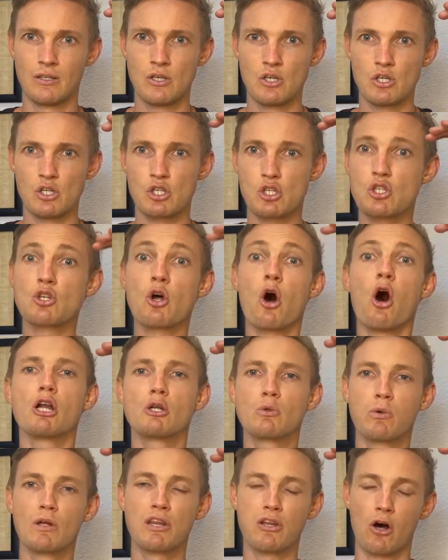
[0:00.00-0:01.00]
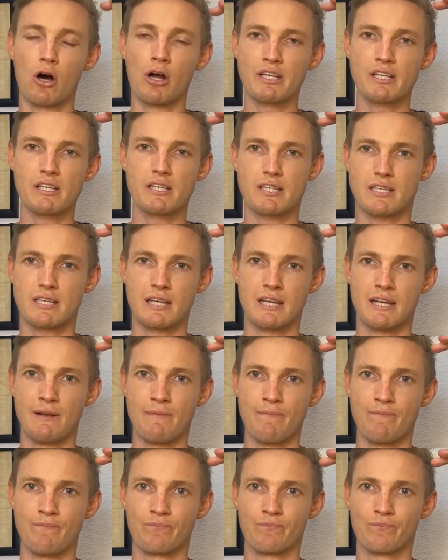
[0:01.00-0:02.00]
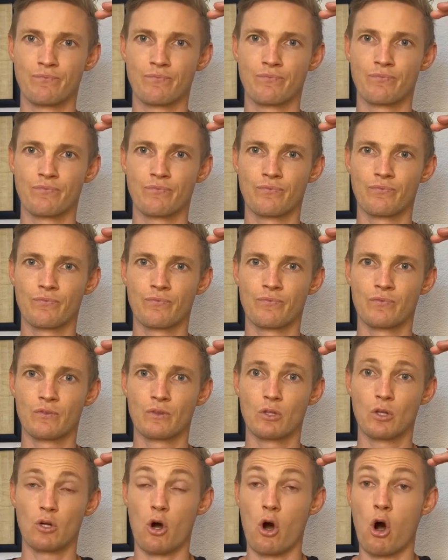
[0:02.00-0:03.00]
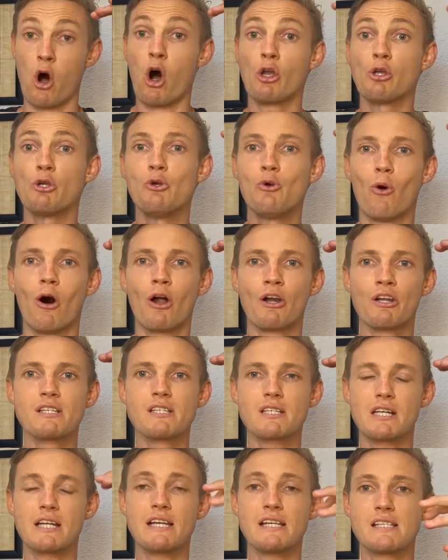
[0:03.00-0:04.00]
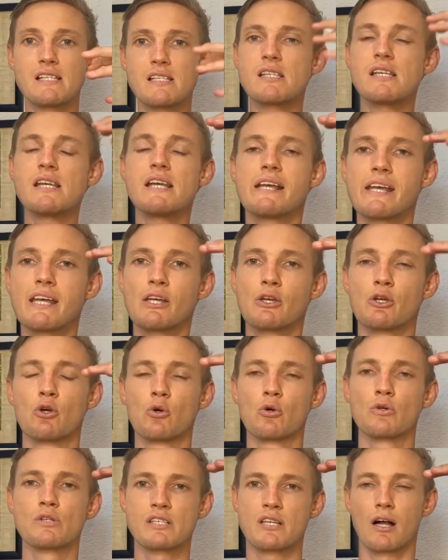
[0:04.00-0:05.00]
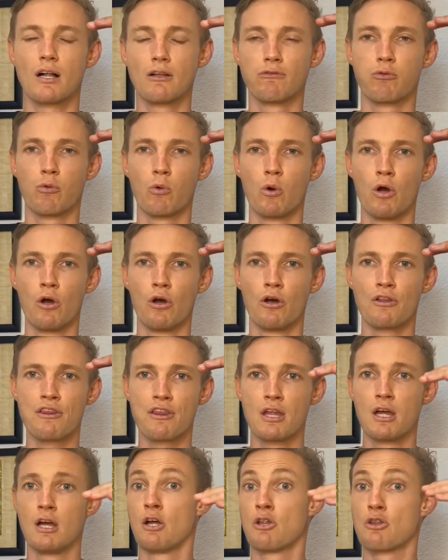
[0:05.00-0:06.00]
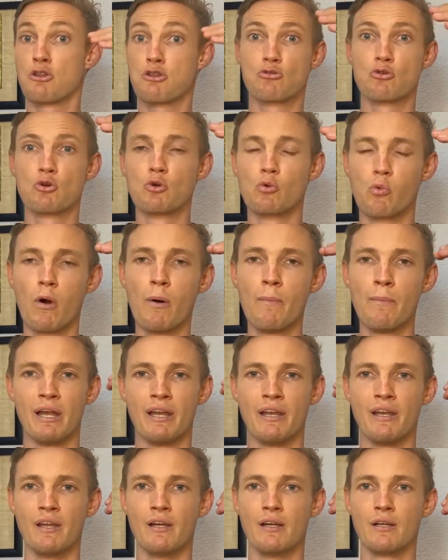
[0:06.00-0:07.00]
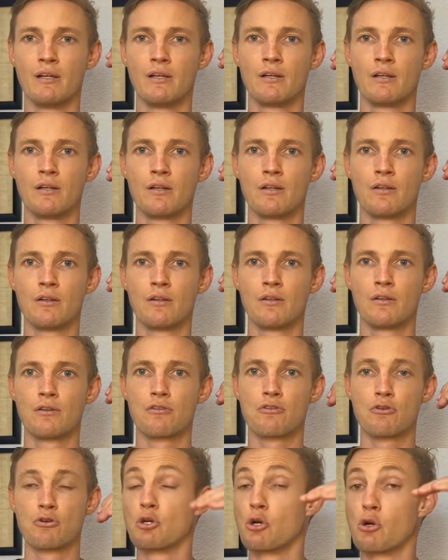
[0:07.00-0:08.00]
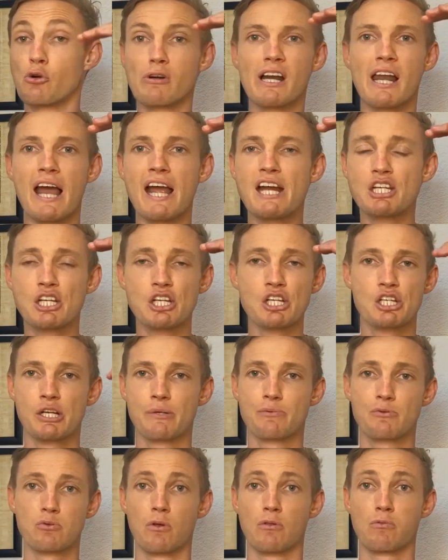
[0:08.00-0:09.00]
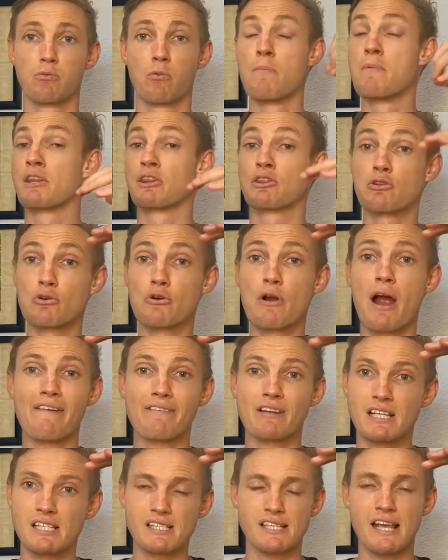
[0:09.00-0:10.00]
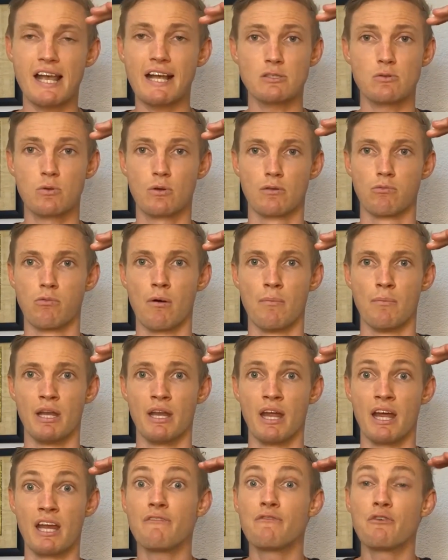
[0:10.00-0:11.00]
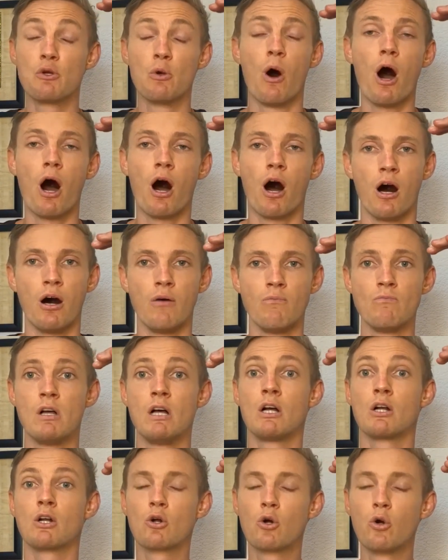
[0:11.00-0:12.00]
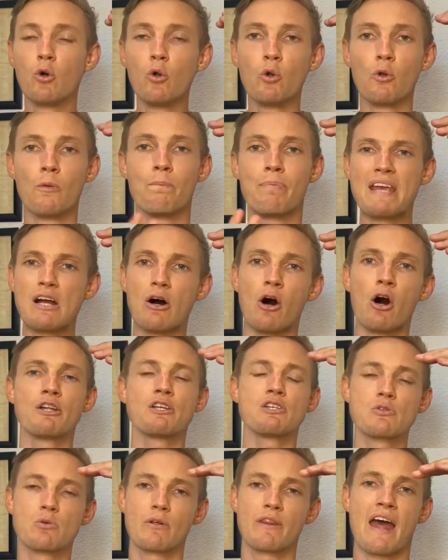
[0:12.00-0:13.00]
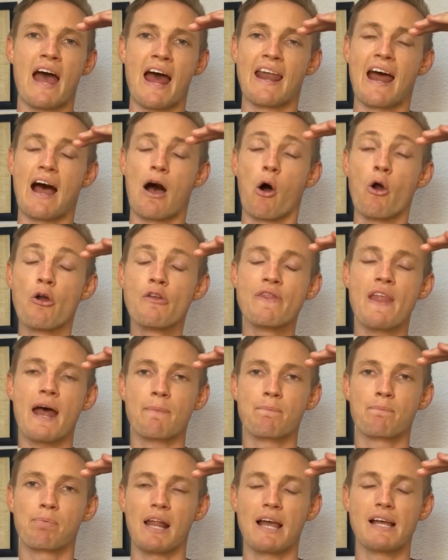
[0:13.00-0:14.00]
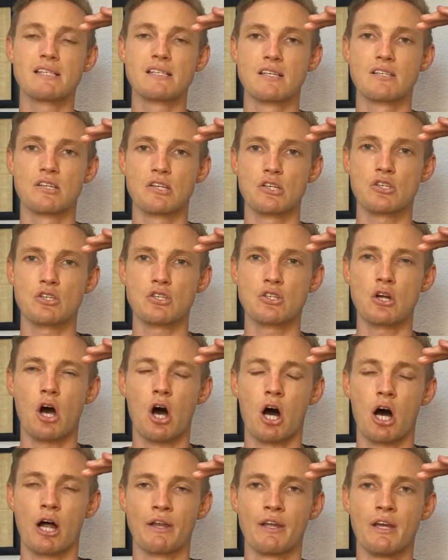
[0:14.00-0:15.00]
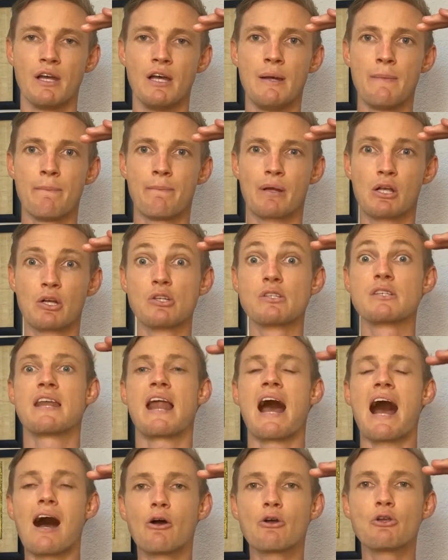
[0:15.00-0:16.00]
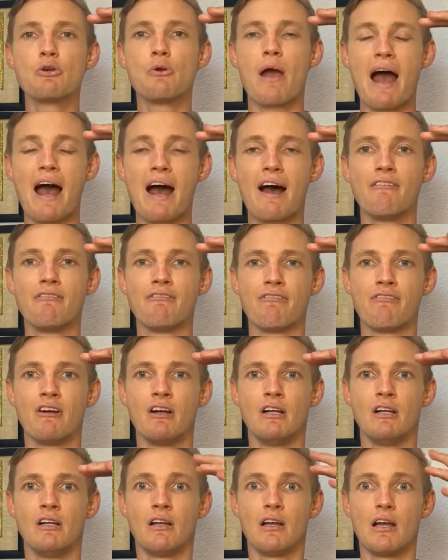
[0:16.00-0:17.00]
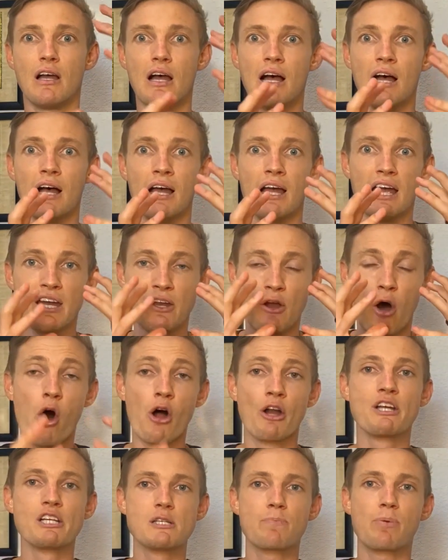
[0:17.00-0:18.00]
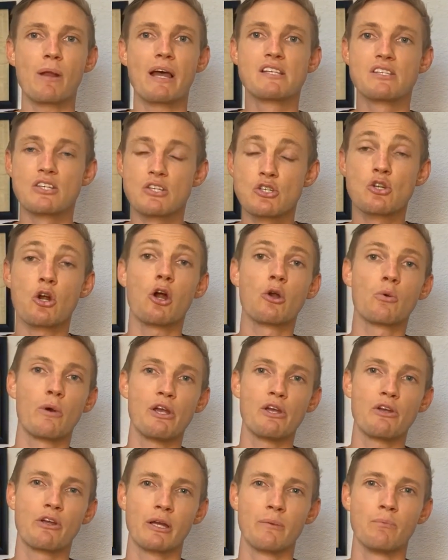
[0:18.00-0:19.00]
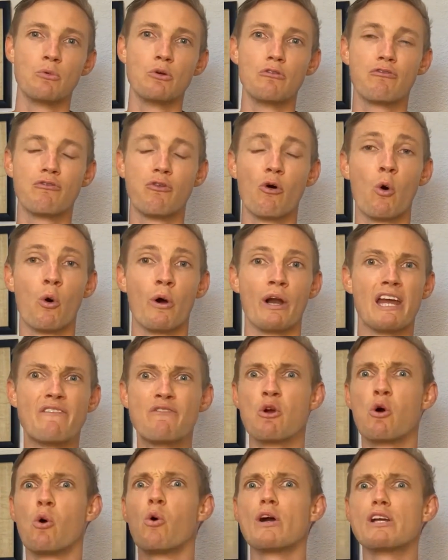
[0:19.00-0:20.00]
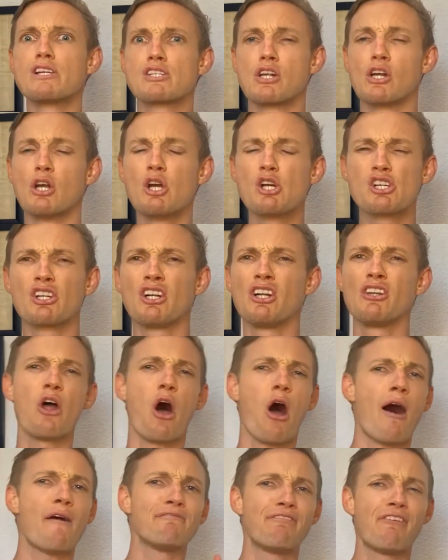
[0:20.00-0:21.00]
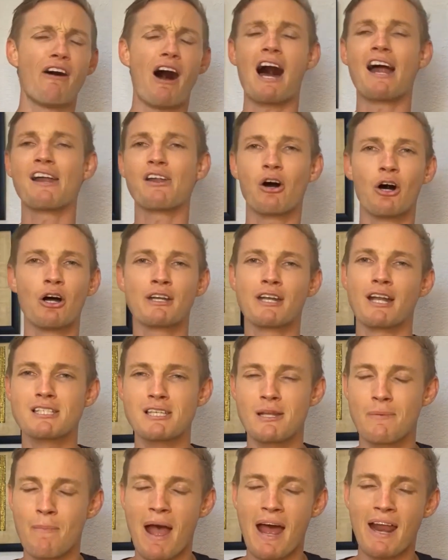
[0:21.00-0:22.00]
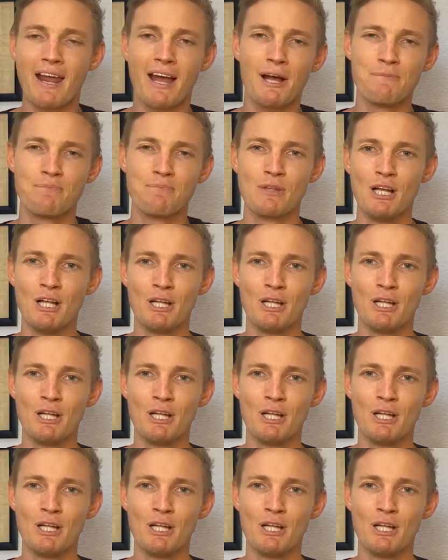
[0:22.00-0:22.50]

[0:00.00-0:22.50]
Start with honesty. Are you honestly seeking your self-worth through women, through your relationships with women, through having sex with women? And if you are, cool, be honest with that. Own that place as a start, because now you have an honest place to start where you can move forward. If you're always delusional, no, I'm fine, oh, it doesn't matter.